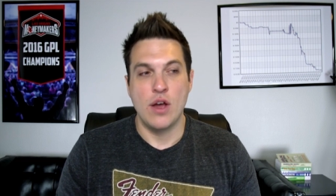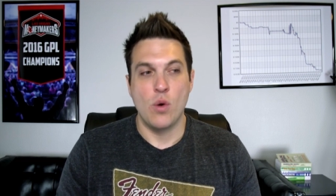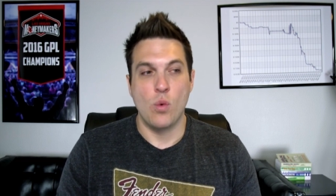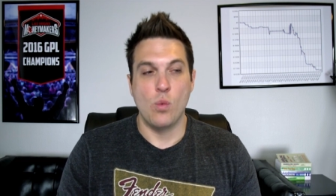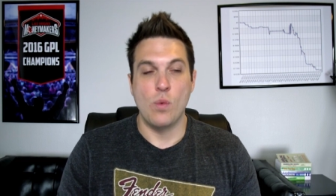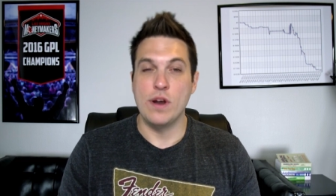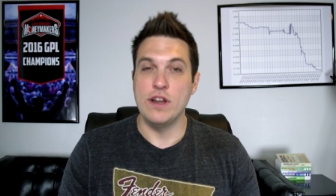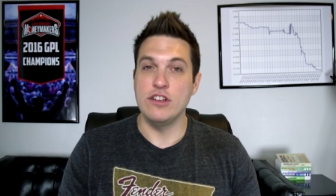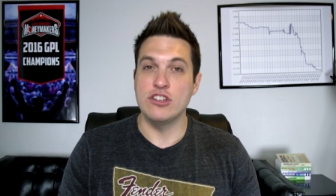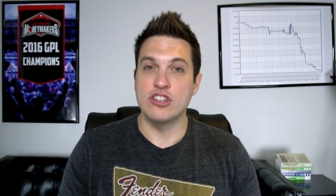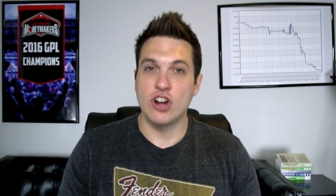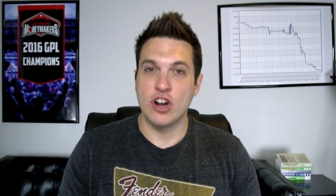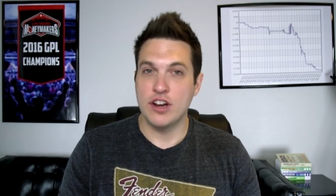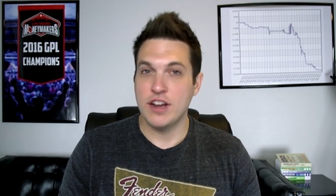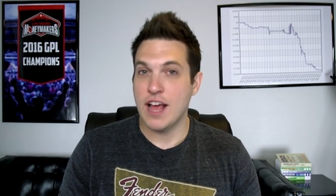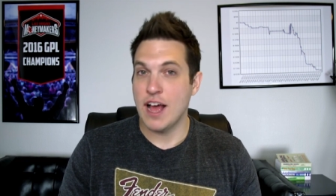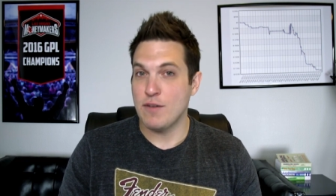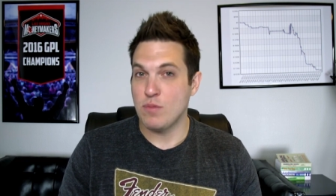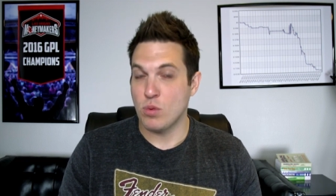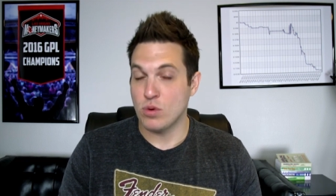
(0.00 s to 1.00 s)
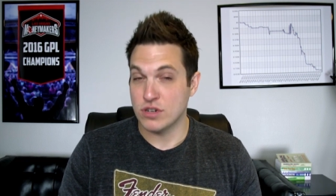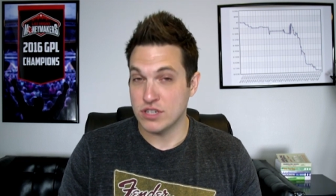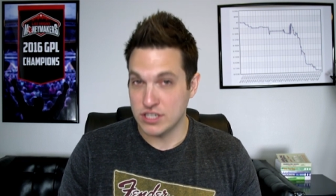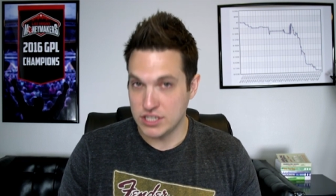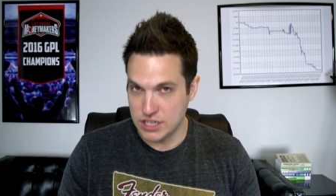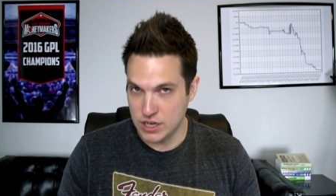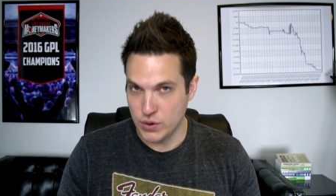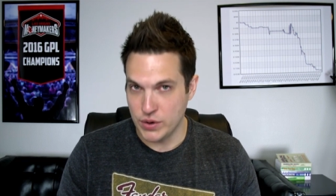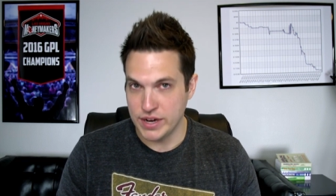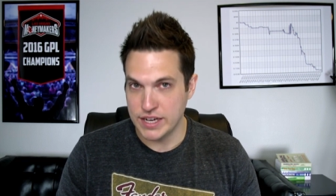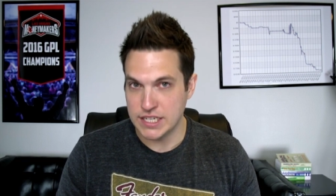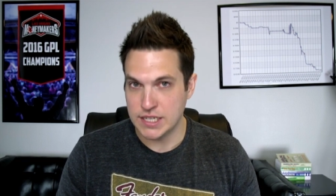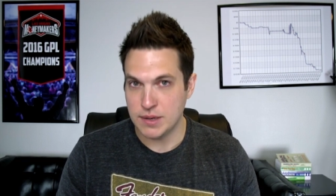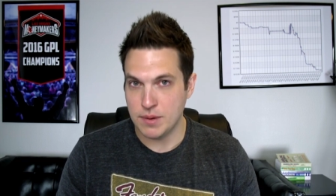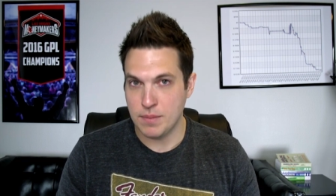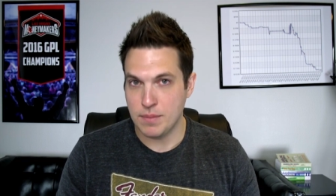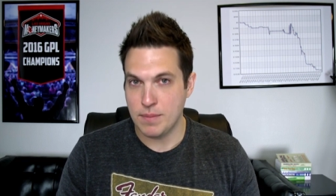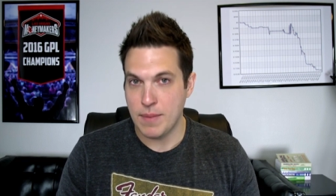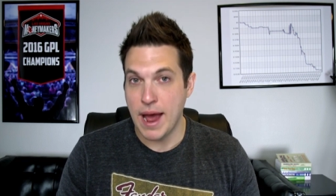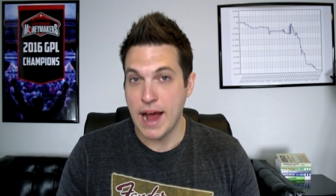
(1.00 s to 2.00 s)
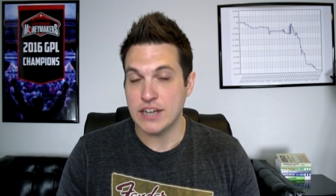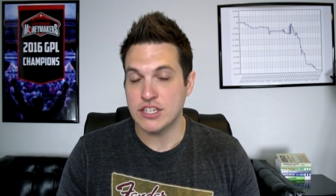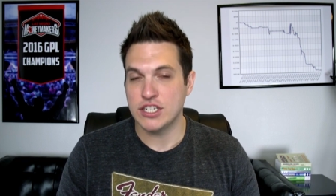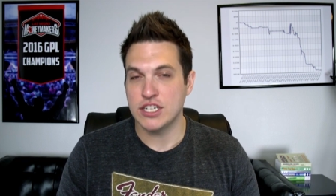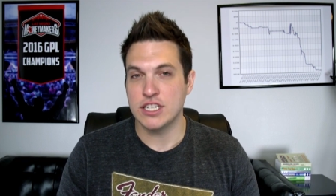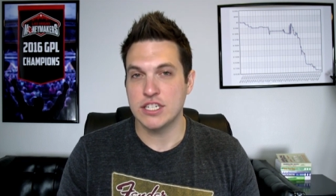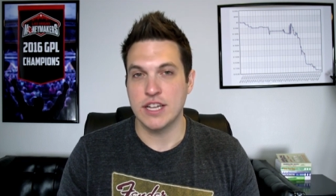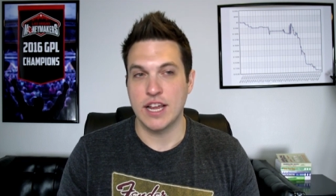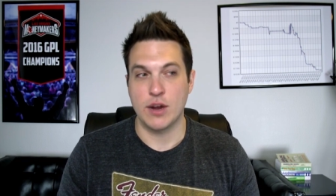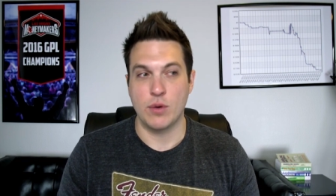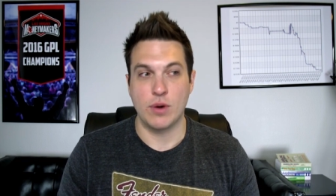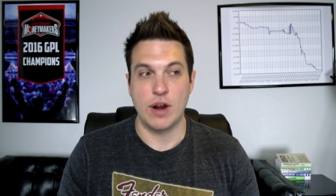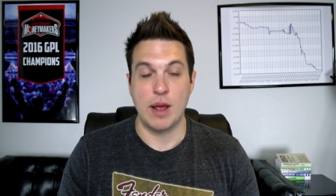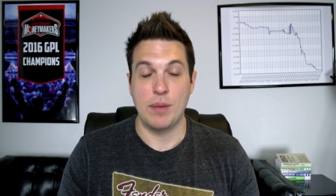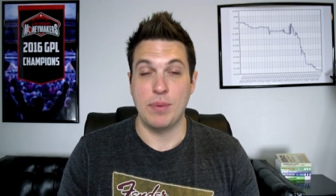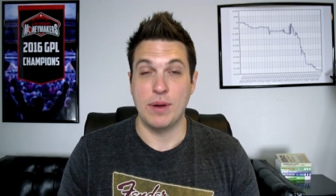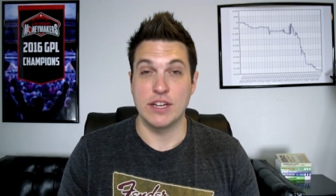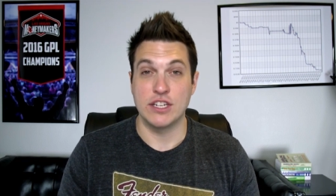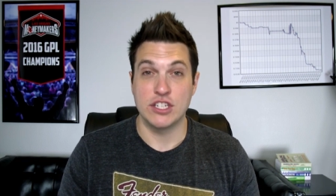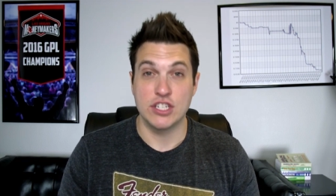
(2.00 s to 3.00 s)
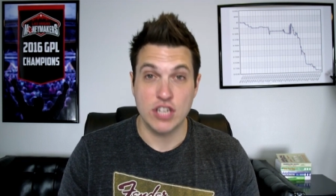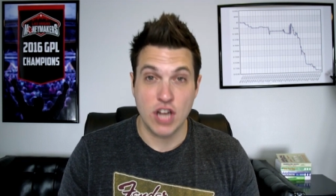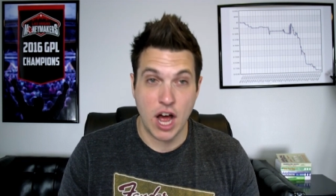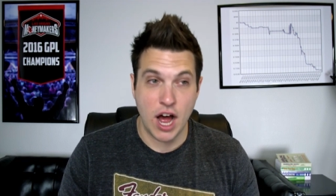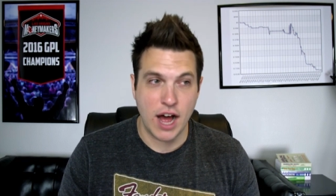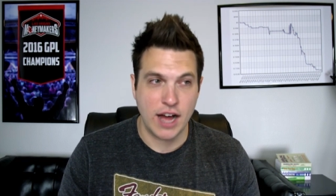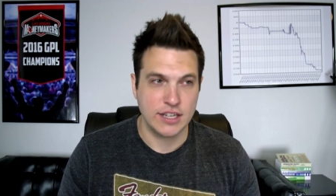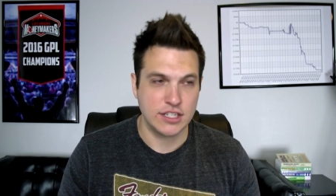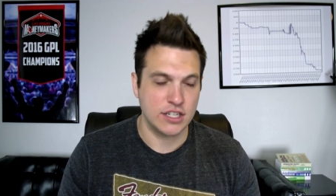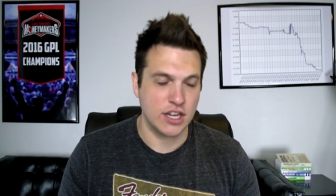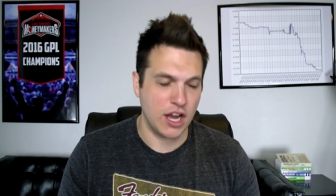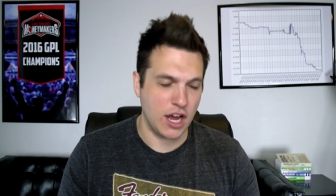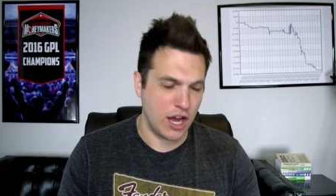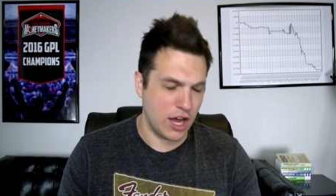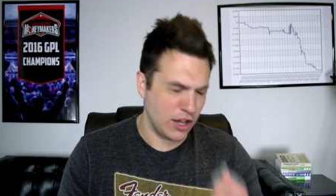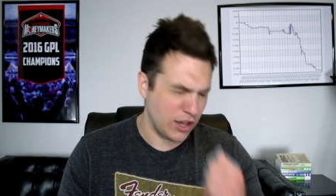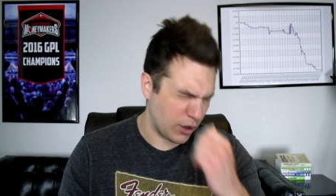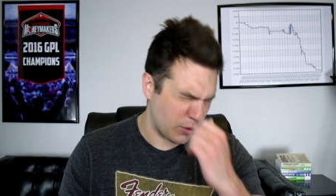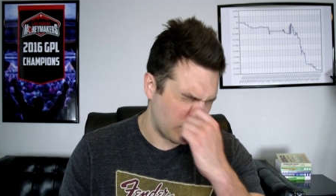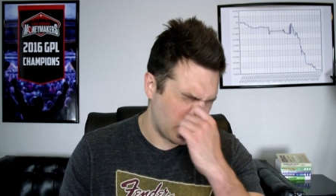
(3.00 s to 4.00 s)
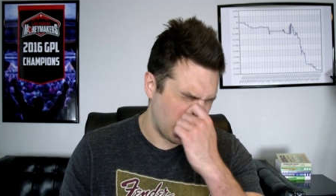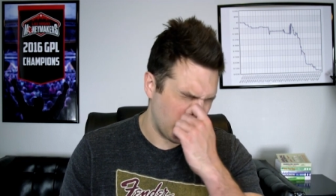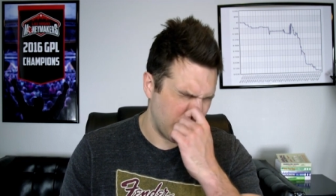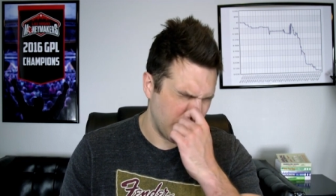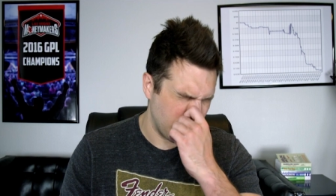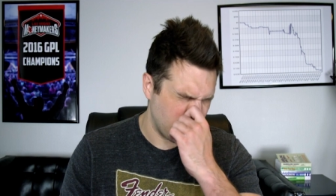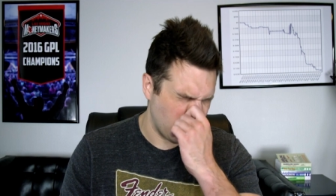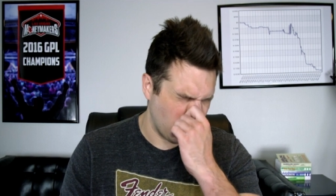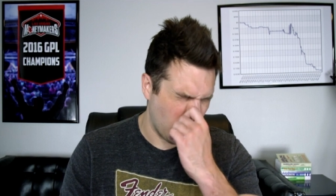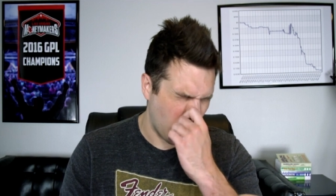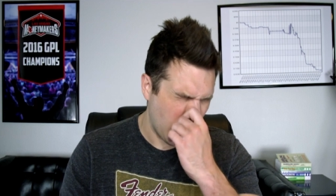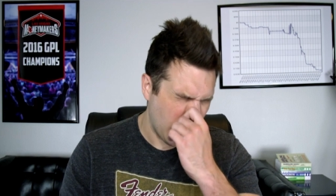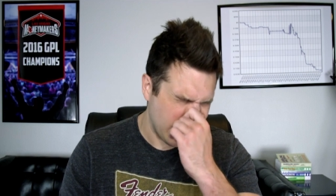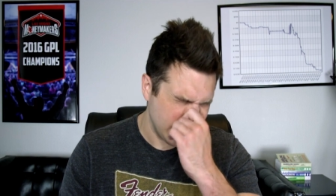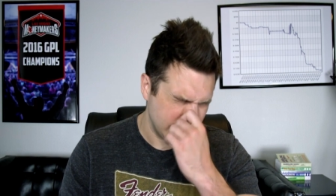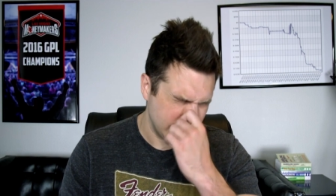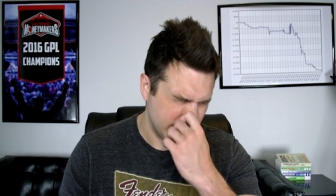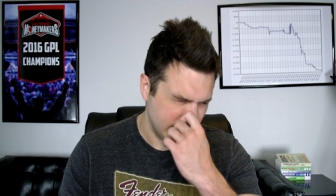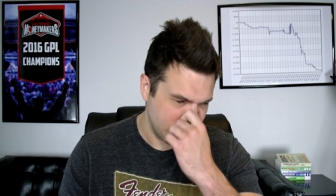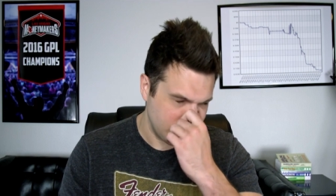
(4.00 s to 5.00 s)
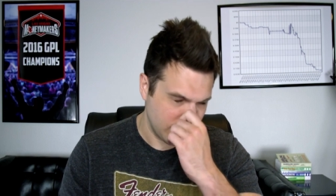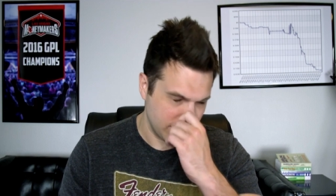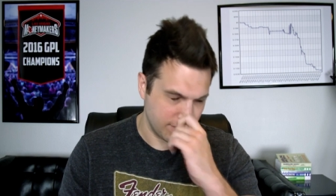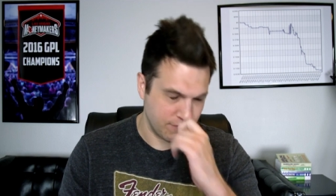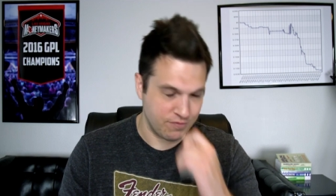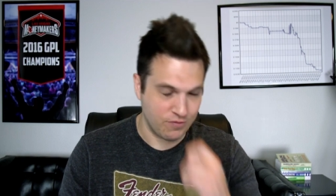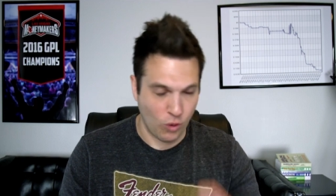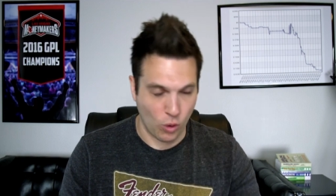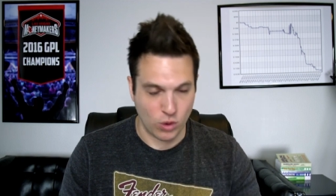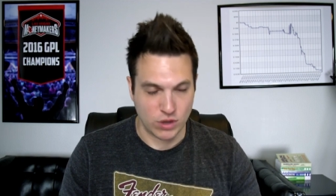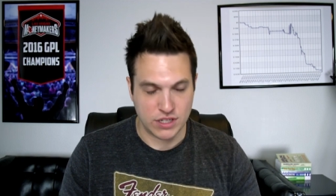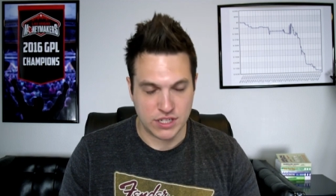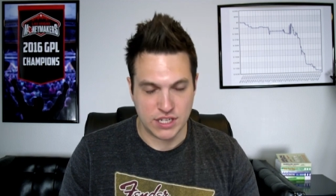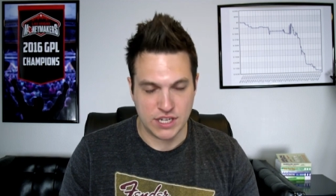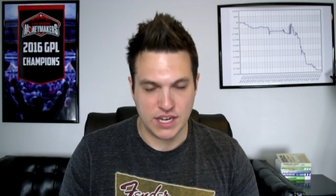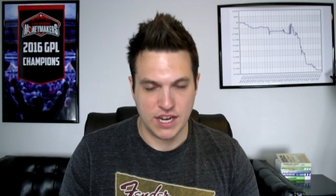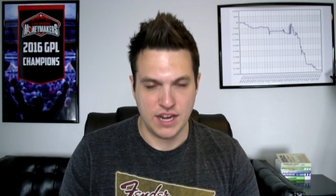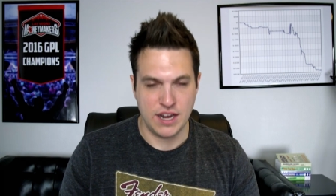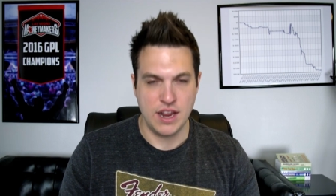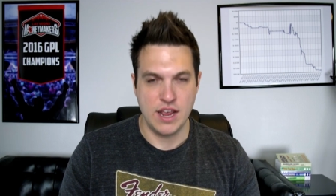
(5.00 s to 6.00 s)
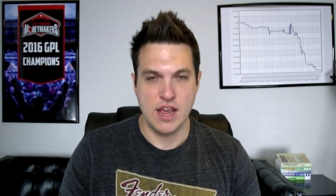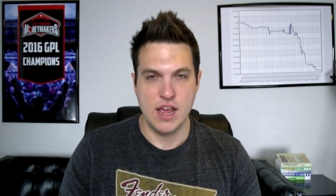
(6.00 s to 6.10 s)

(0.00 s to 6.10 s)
When you started to have more serious matches, like when I played Sauce, like when I played Will Haas in 2014,